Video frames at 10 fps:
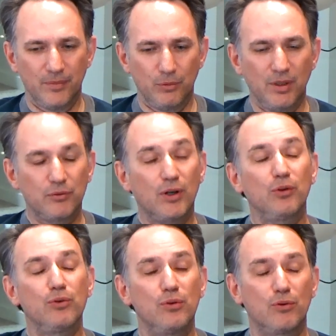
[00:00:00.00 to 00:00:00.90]
we have
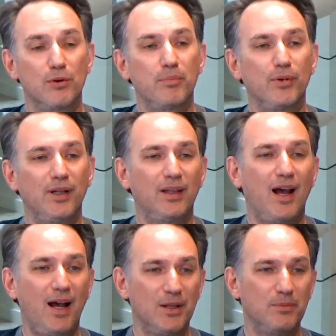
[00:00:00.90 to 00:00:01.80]
tried to incorporate
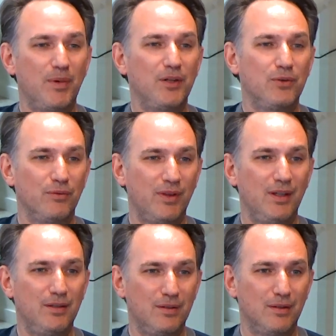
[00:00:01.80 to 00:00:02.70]
as much of
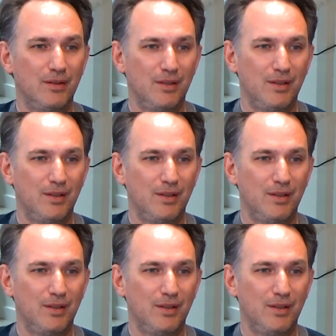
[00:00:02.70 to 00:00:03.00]
these